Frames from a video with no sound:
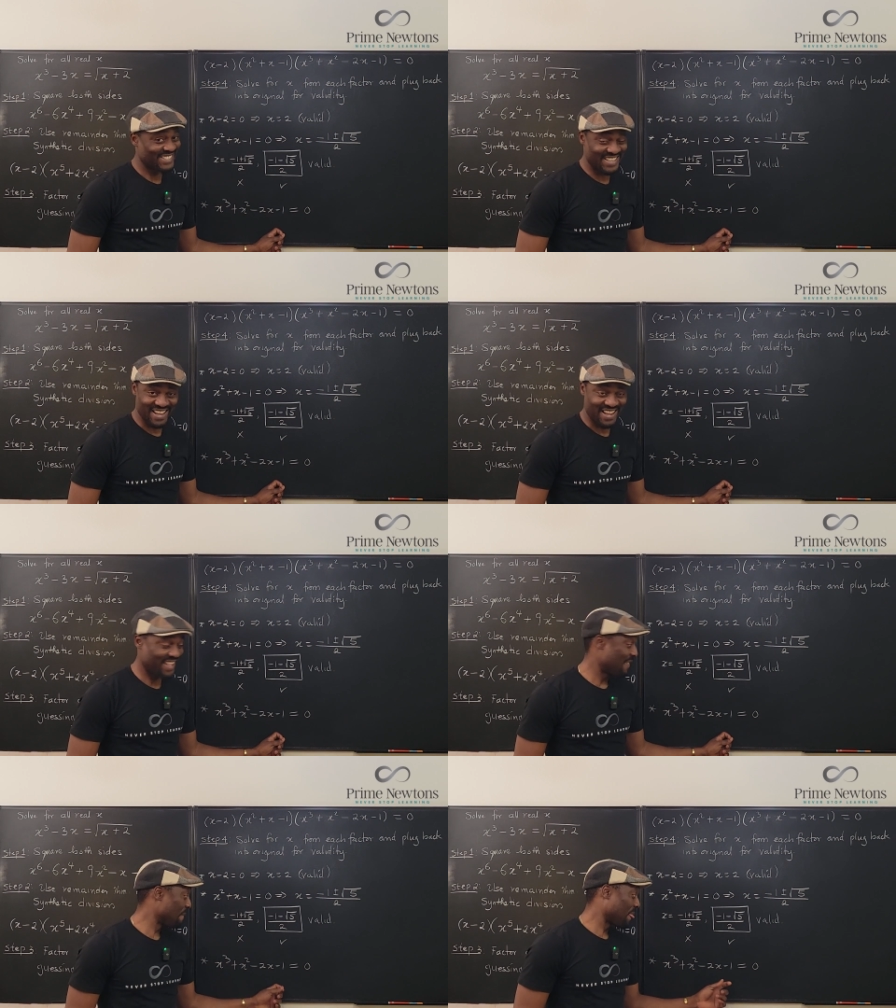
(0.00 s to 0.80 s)
Yeah,
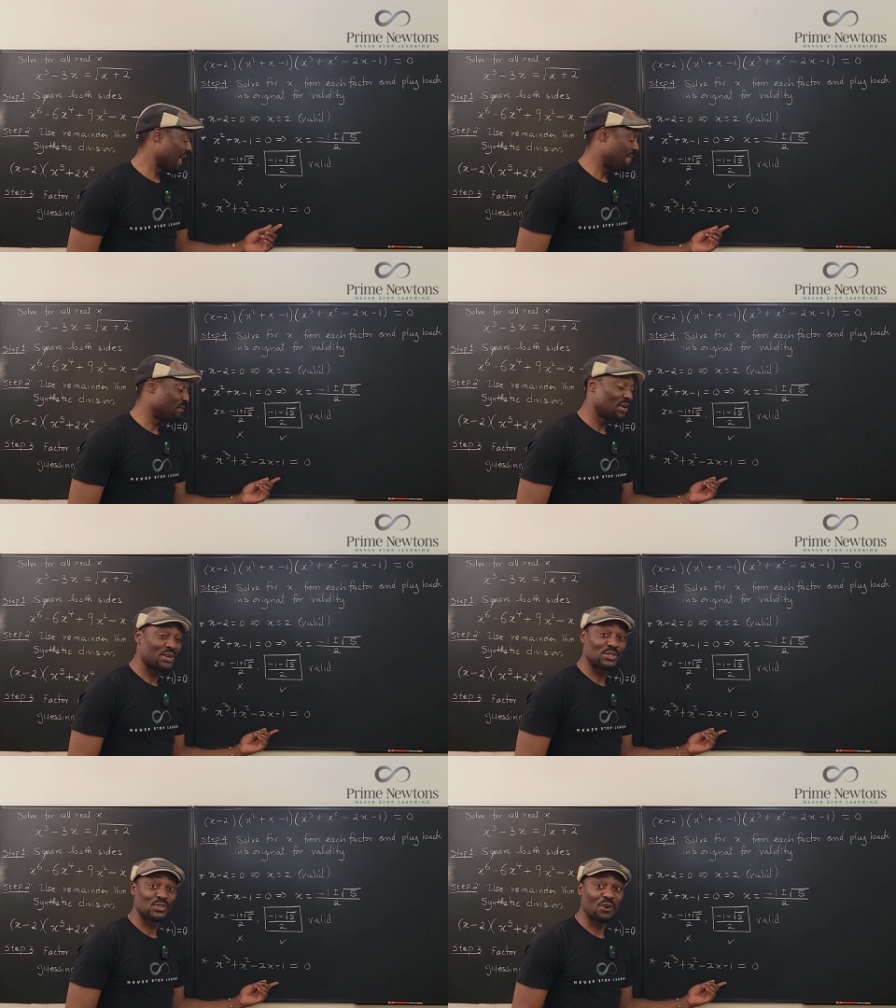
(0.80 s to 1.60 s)
I'm not
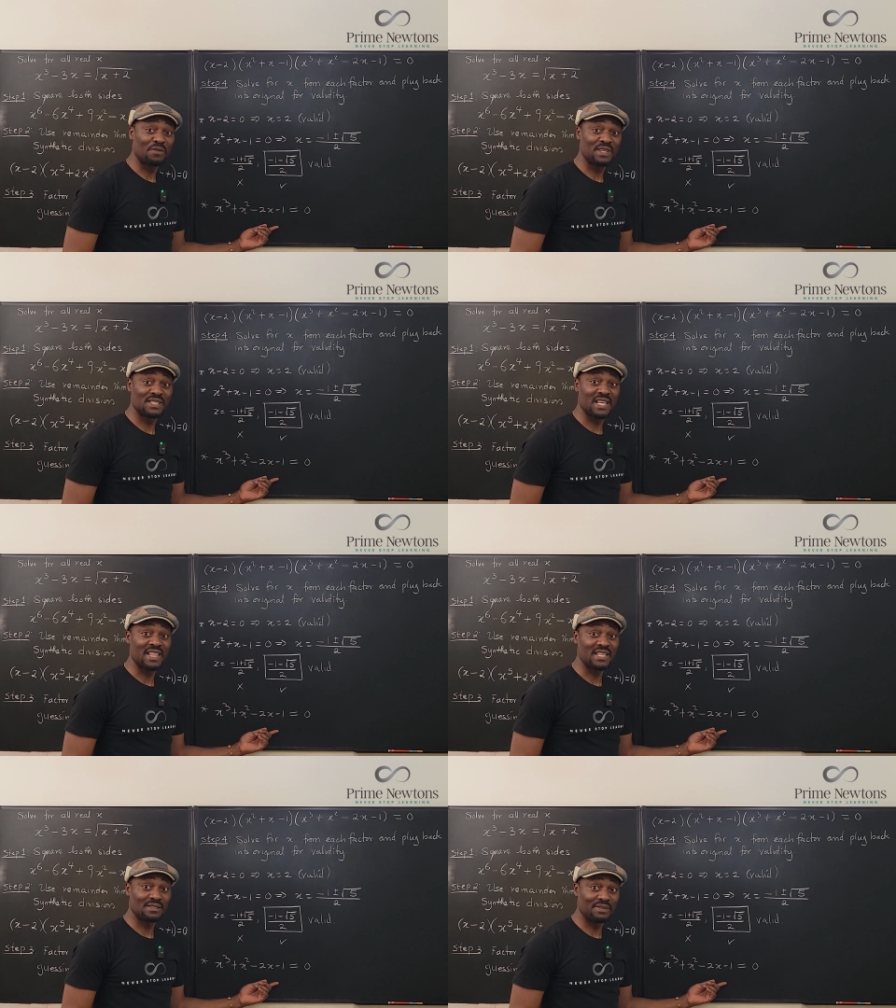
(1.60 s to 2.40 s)
going to solve this
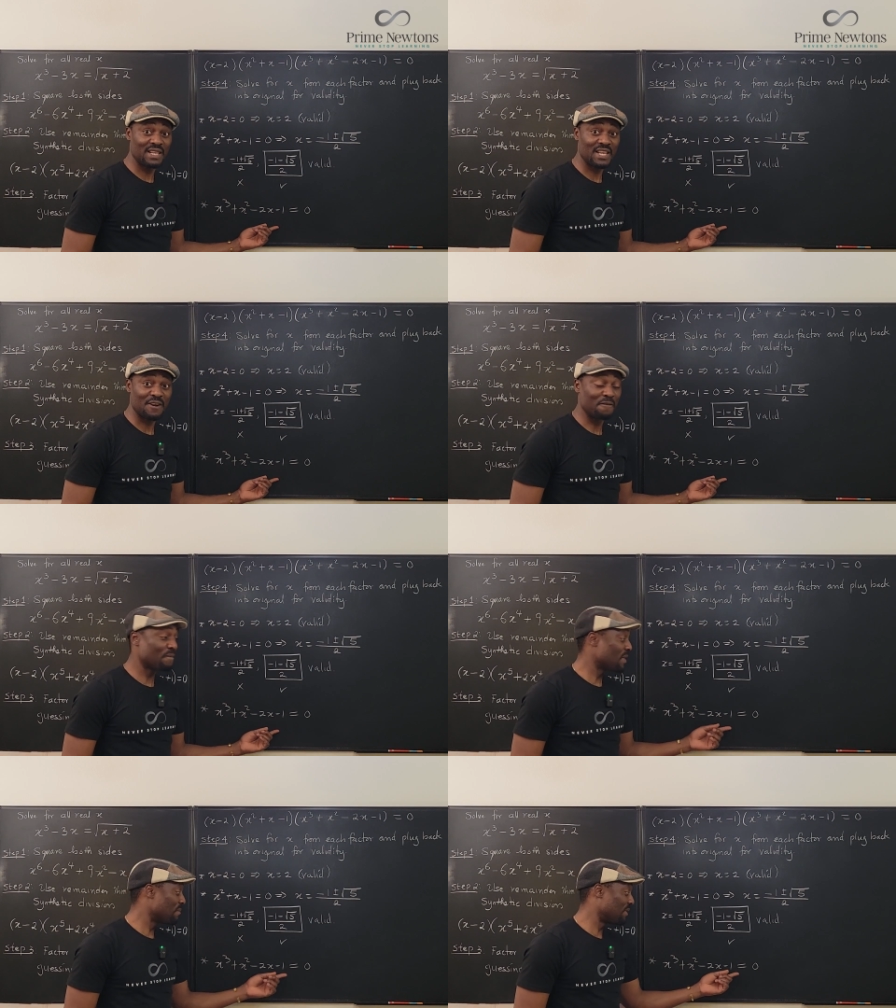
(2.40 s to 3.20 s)
in this video,
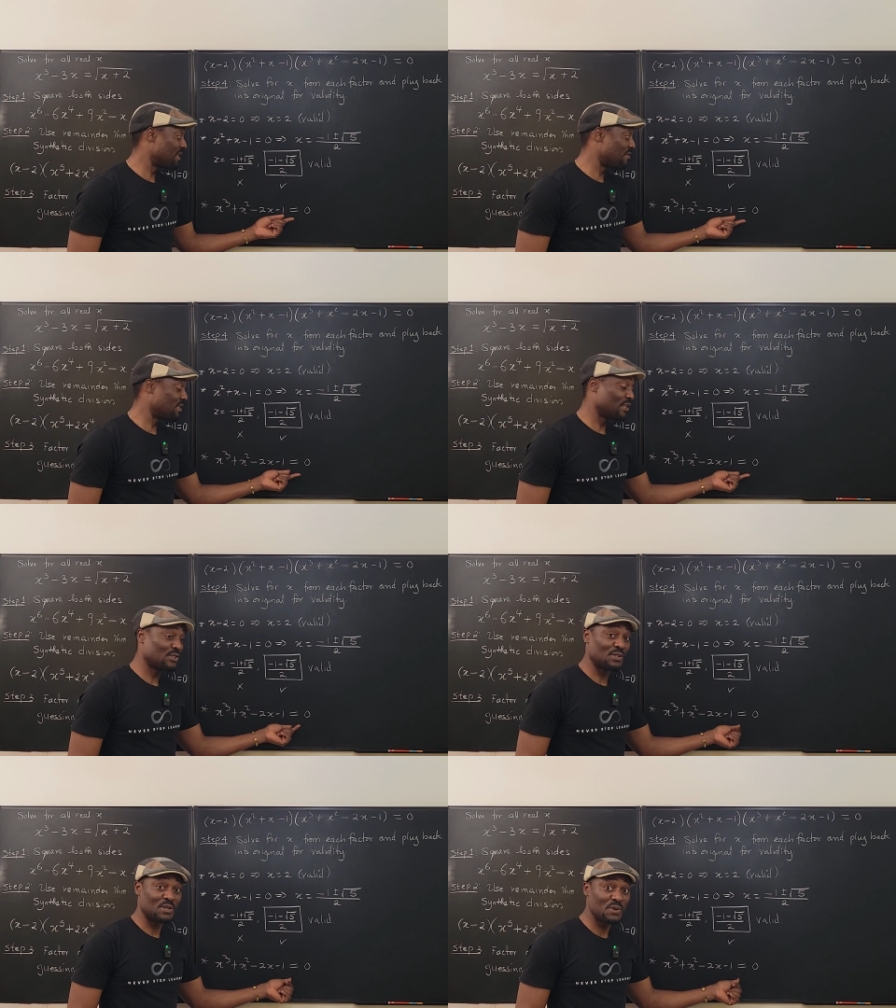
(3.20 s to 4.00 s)
but there is a
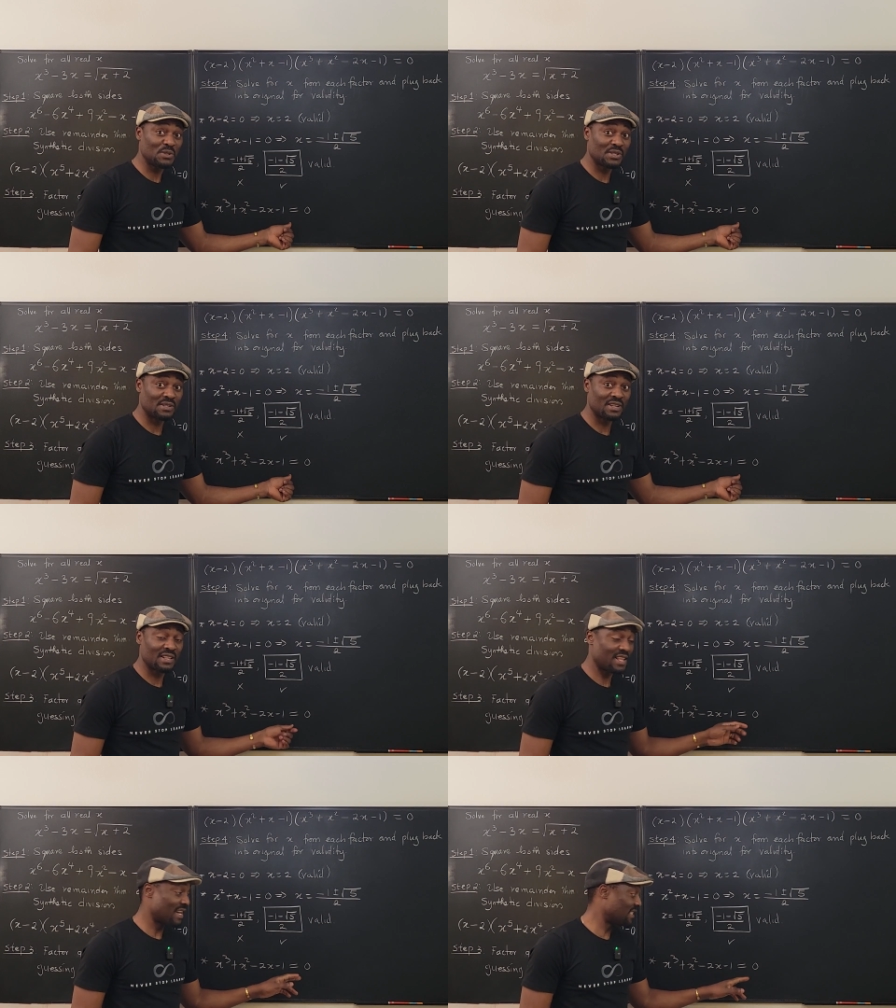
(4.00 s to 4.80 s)
solution
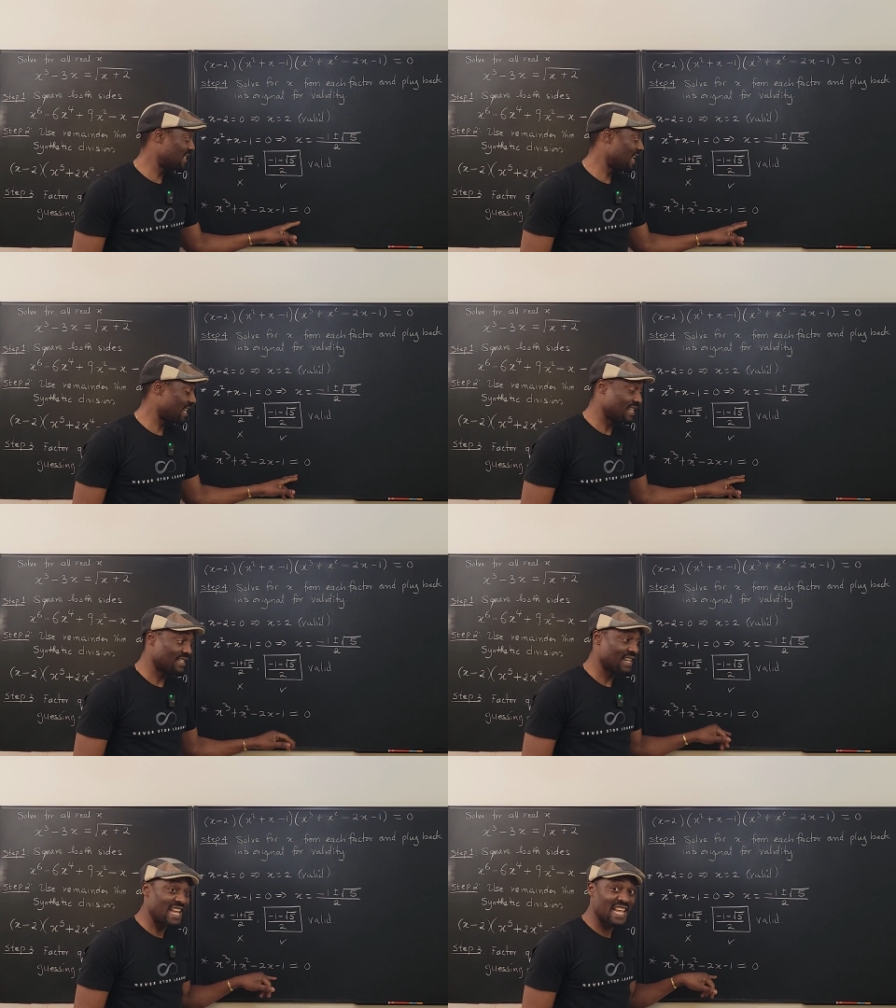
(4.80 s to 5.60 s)
that is
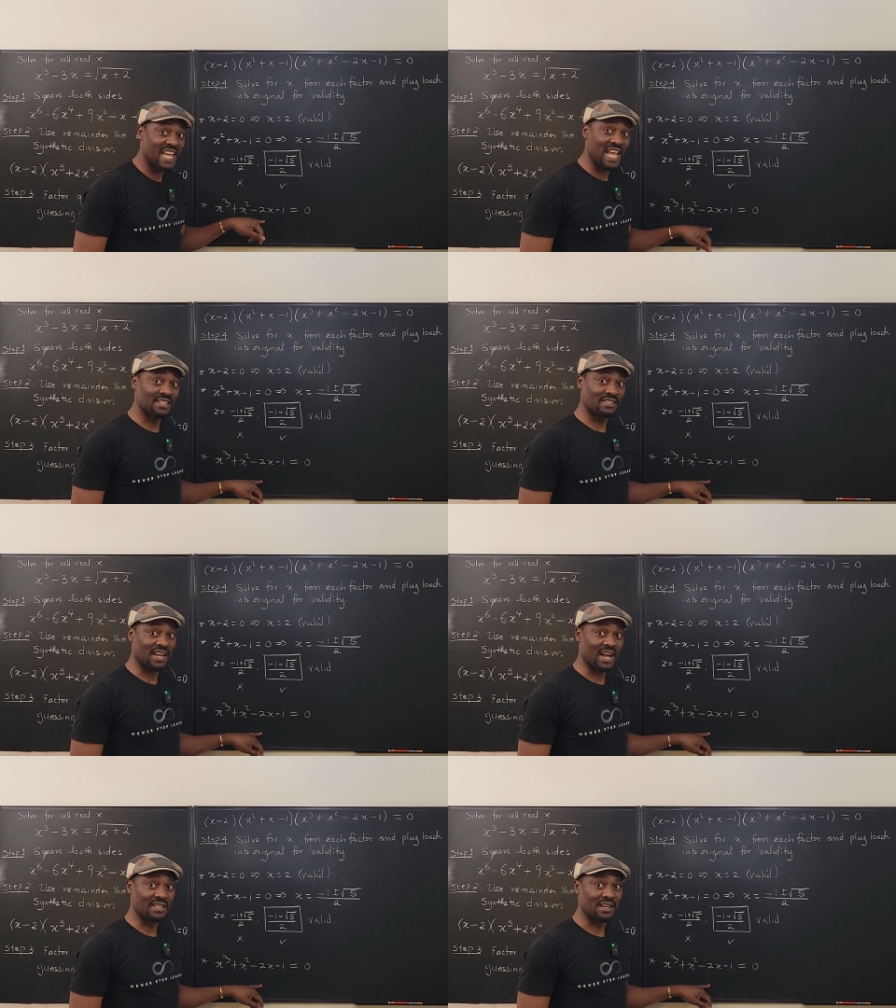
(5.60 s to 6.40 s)
hidden
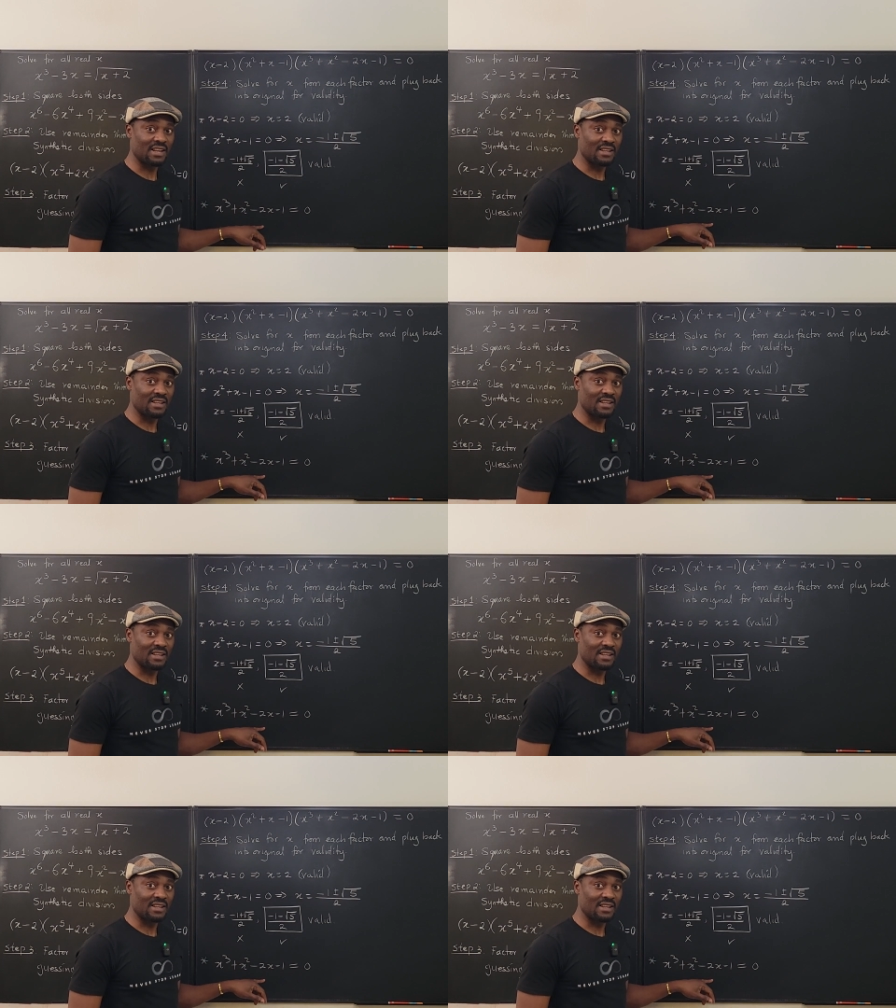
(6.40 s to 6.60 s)
inside